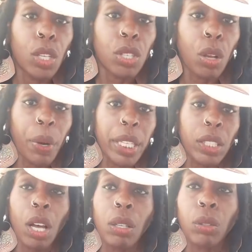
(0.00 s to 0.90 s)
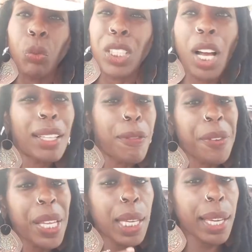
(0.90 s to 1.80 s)
So when y'all are
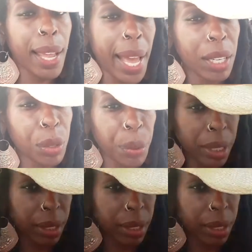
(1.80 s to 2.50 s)
feeling inadequate,